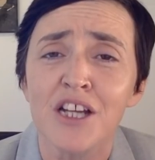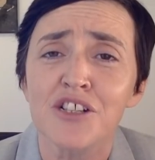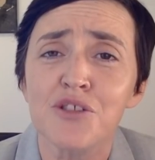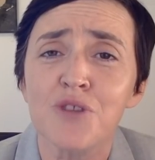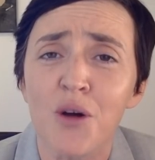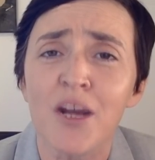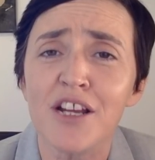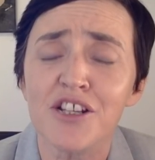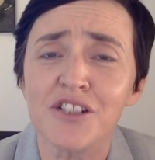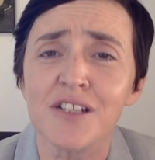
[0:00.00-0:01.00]
to
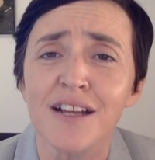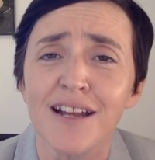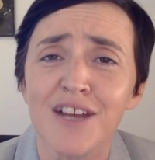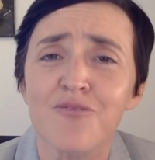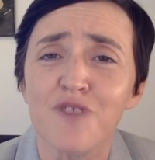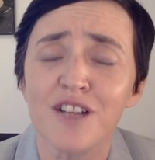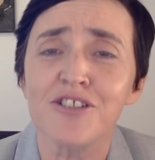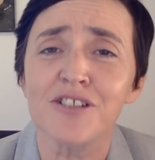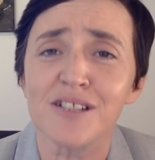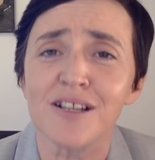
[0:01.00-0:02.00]
cohesion in
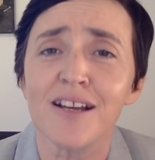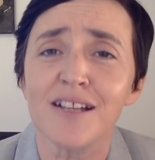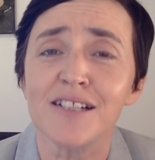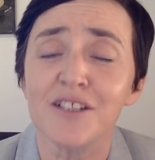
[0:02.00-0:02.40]
French society.